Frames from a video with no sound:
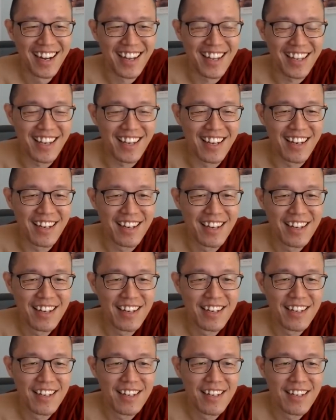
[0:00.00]
Yeah.
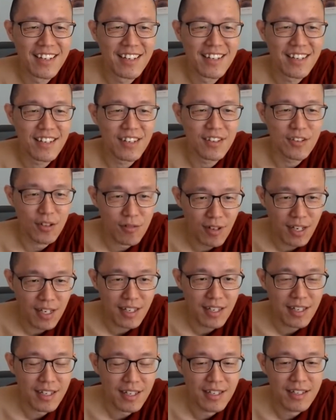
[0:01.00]
You know
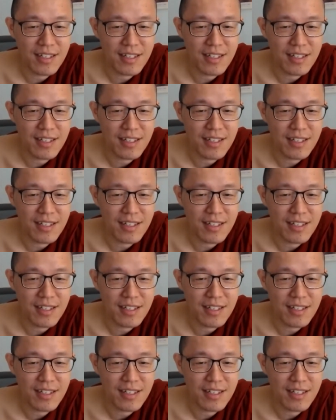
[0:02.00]
why?